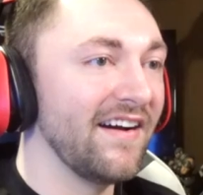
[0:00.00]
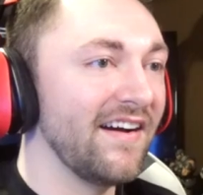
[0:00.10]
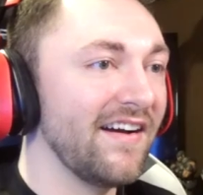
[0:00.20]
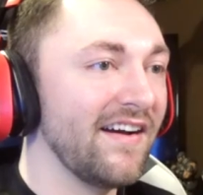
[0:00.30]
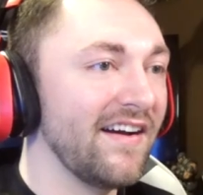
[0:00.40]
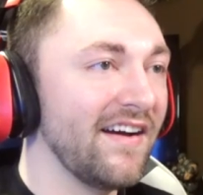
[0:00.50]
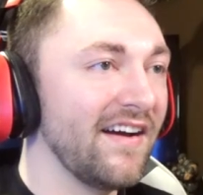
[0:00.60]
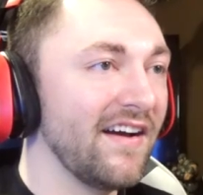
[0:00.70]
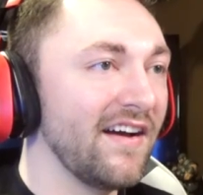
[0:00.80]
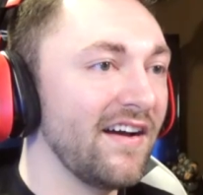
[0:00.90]

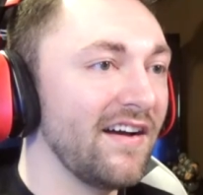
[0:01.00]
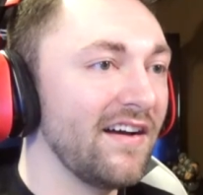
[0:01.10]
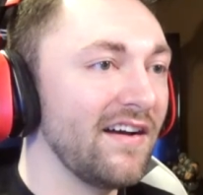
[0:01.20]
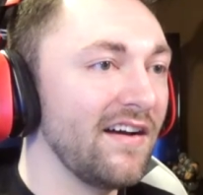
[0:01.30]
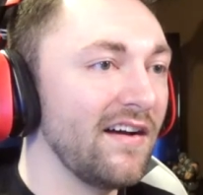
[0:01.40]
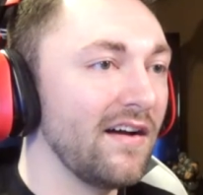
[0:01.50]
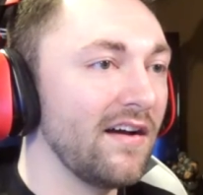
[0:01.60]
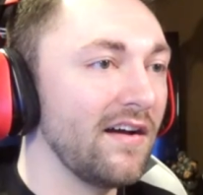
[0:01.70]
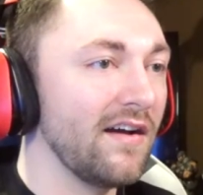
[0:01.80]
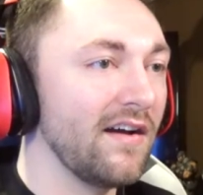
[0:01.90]

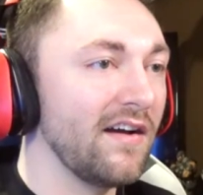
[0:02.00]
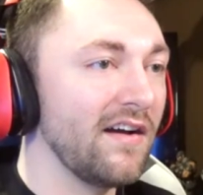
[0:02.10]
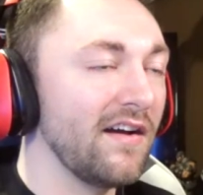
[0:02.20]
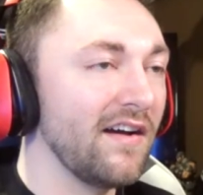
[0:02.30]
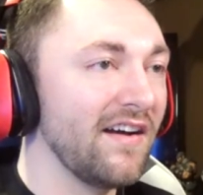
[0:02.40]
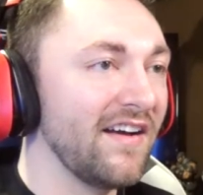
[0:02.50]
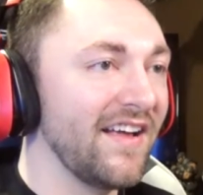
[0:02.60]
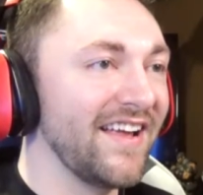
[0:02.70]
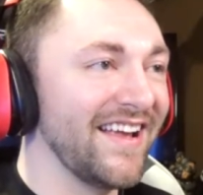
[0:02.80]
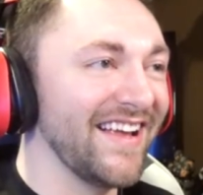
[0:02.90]

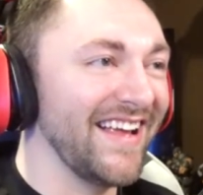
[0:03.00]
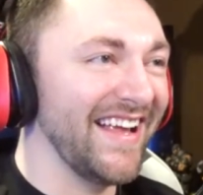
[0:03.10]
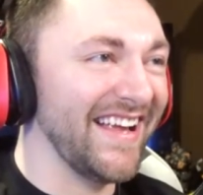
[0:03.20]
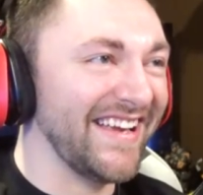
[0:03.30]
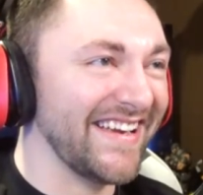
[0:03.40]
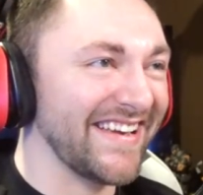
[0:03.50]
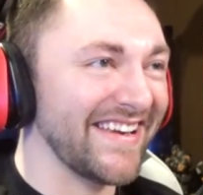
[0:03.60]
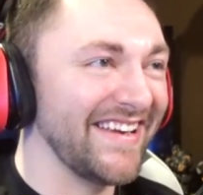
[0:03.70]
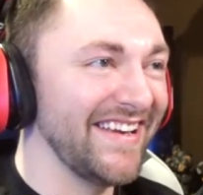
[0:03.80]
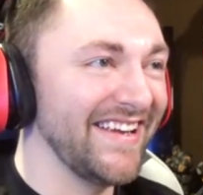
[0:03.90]

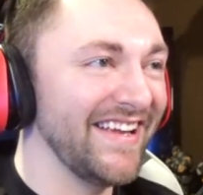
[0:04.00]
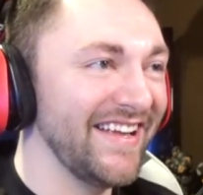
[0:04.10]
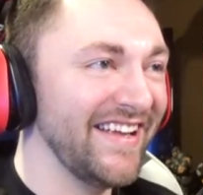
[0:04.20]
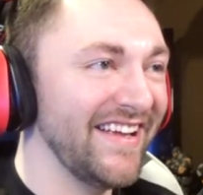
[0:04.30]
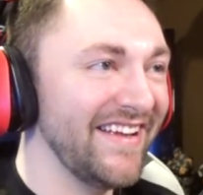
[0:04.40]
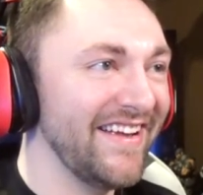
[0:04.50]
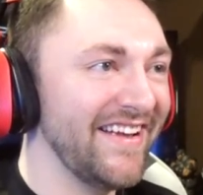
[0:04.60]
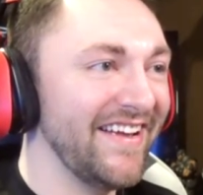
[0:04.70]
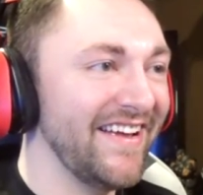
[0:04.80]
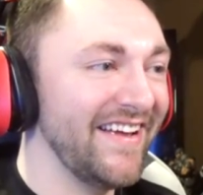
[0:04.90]

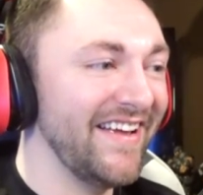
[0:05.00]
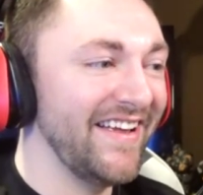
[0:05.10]
Nothing is said.